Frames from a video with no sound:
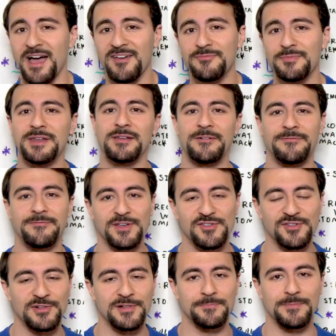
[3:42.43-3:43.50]
I've been an
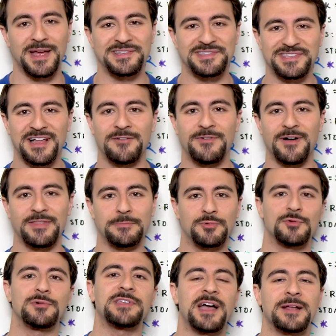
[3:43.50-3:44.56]
official myself on the
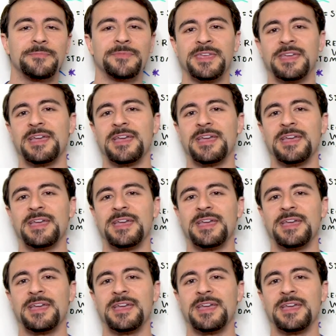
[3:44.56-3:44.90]
pool deck,